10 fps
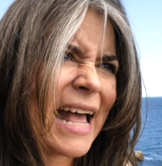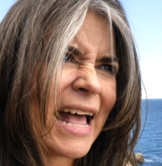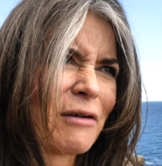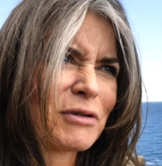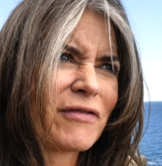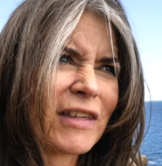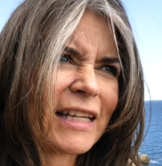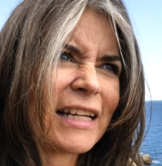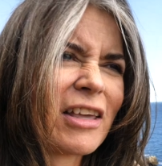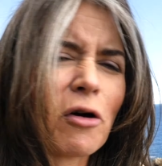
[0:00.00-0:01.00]
I was
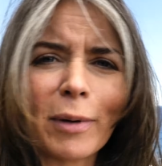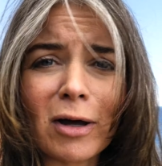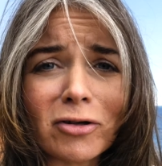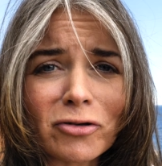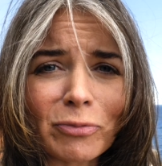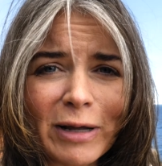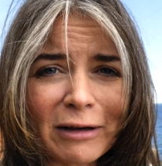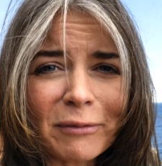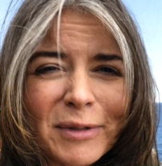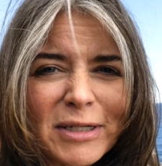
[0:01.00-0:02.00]
feeling a little bit
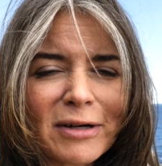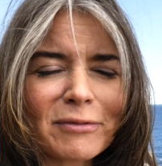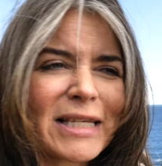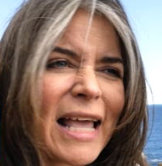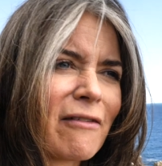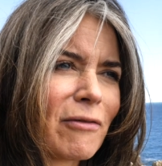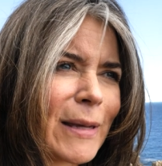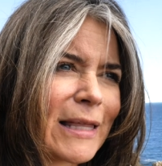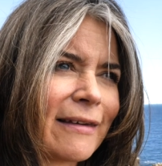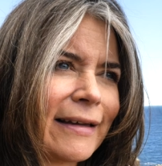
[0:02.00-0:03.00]
underwhelmed, and I was kind of a
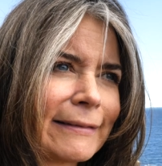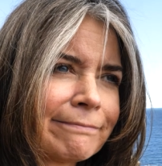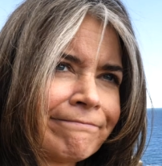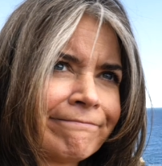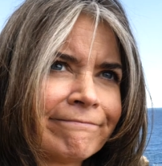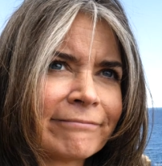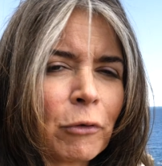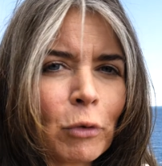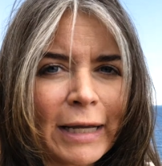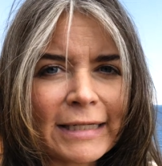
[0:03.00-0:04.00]
bit like,
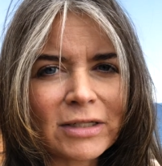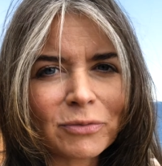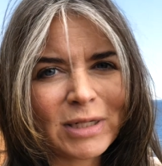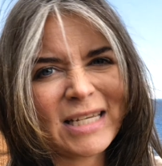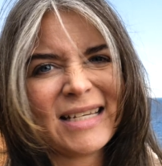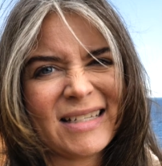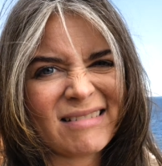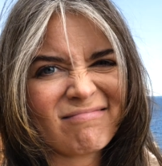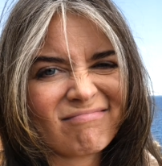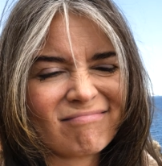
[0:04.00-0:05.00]
why did
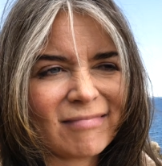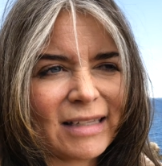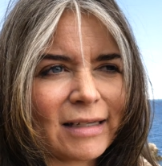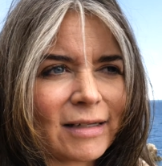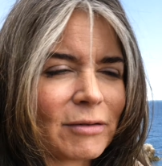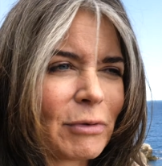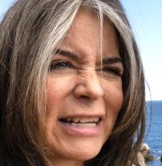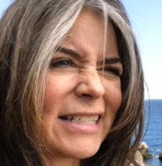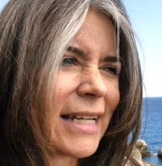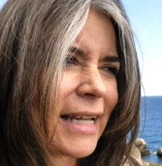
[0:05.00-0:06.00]

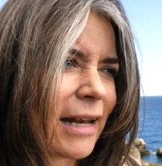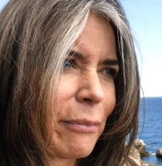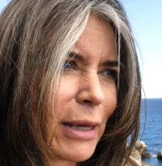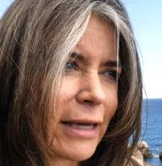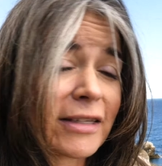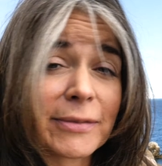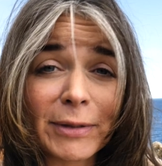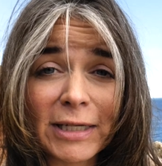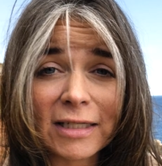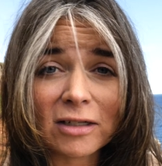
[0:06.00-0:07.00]
I kind of pick this
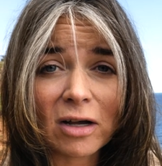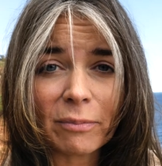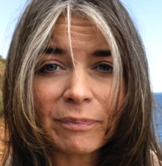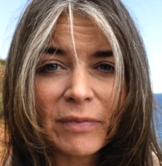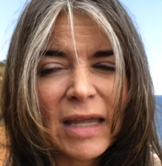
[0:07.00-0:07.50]
place to come?